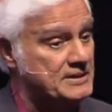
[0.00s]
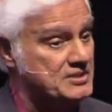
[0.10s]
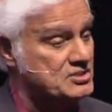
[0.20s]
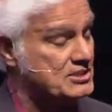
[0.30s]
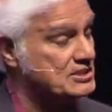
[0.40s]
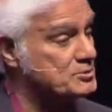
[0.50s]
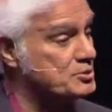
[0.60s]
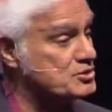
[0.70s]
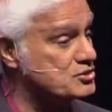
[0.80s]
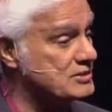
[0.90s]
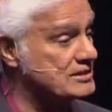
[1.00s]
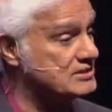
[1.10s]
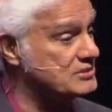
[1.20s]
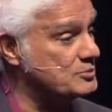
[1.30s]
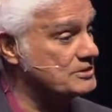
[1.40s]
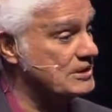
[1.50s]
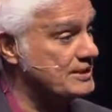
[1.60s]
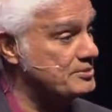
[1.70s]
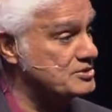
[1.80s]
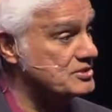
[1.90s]
He sendeth more strength when the
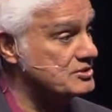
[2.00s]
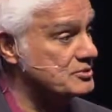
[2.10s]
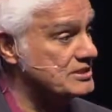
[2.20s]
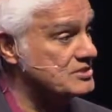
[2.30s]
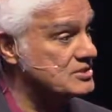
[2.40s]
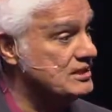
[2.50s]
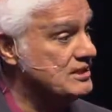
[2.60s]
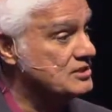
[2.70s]
labors increase.